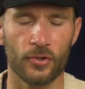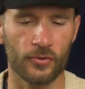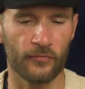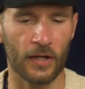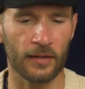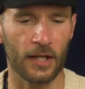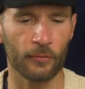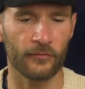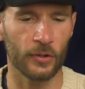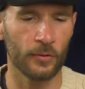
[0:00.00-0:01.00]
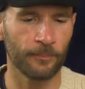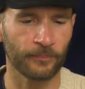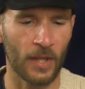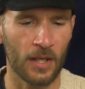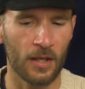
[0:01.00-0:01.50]
you should find that review.
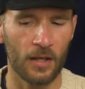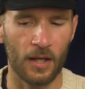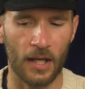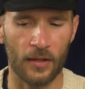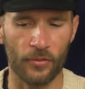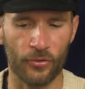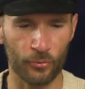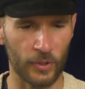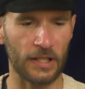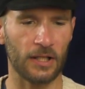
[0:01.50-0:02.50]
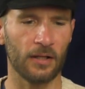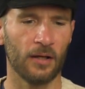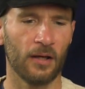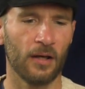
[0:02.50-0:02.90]
And three,